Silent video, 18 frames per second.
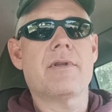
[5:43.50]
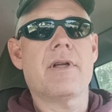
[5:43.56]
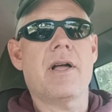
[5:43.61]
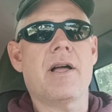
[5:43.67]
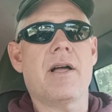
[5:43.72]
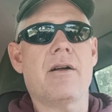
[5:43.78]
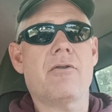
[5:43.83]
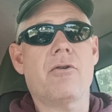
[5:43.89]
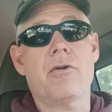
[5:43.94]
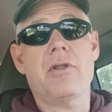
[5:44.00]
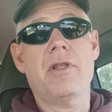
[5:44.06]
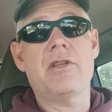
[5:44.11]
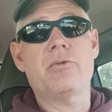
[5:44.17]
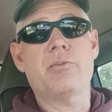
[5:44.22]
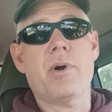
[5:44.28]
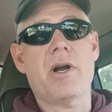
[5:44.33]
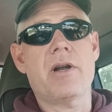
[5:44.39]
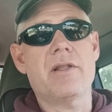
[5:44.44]
or at
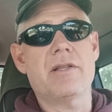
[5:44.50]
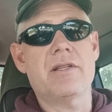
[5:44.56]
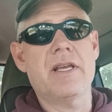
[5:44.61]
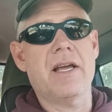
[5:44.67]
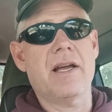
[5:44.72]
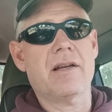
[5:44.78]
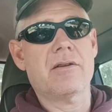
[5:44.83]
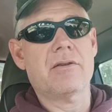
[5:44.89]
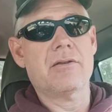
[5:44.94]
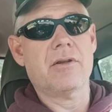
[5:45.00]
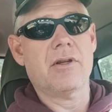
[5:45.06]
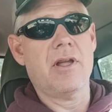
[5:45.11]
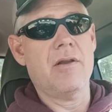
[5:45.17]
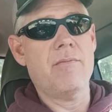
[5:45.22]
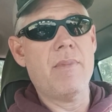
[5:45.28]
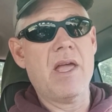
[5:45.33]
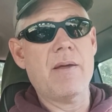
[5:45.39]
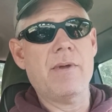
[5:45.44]
least part of the deck,
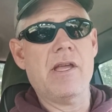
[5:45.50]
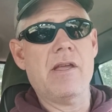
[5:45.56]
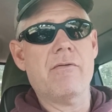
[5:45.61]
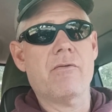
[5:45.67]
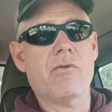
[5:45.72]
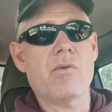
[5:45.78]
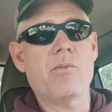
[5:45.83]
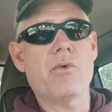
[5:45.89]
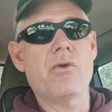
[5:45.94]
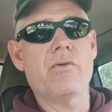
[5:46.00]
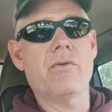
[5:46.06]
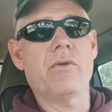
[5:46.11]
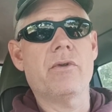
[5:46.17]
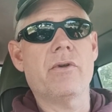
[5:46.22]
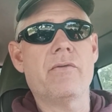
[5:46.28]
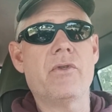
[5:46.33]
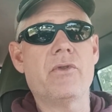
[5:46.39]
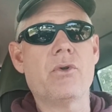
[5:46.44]
and maybe even
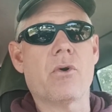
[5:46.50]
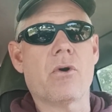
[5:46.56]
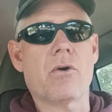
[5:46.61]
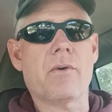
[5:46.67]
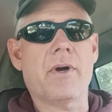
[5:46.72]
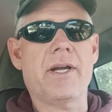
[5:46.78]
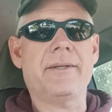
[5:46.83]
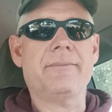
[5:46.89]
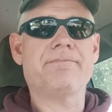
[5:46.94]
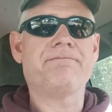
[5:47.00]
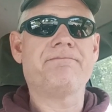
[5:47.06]
removal of the doorway,